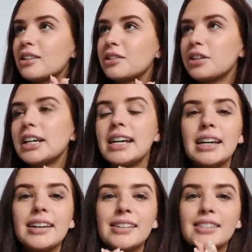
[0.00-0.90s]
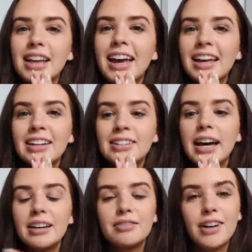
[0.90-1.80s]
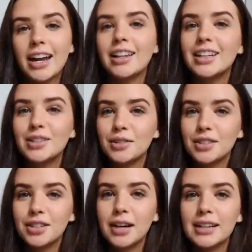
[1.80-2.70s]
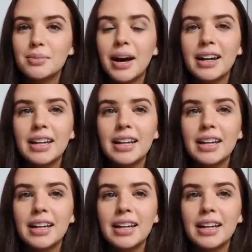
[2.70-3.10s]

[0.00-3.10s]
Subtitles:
3 years and I can finally talk to you guys about